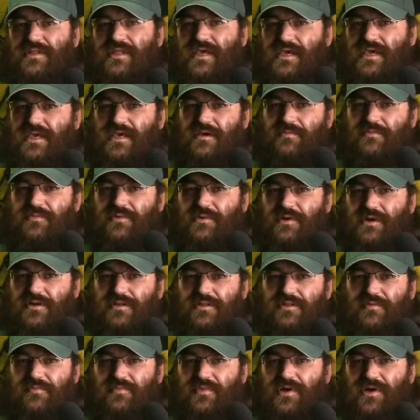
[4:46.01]
They kept
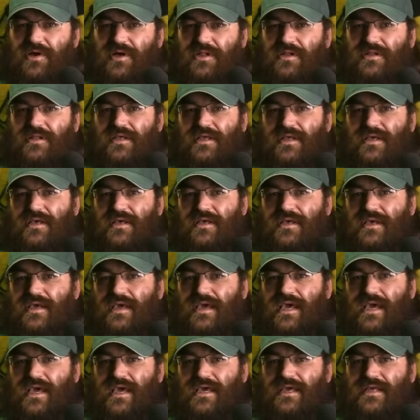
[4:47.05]
running the ball
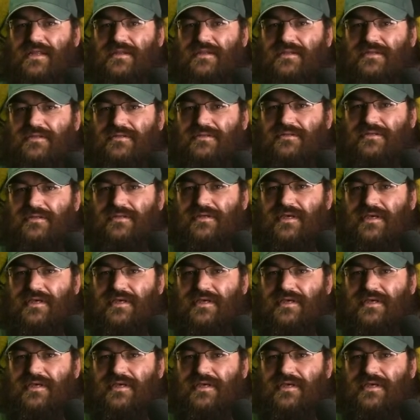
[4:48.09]
and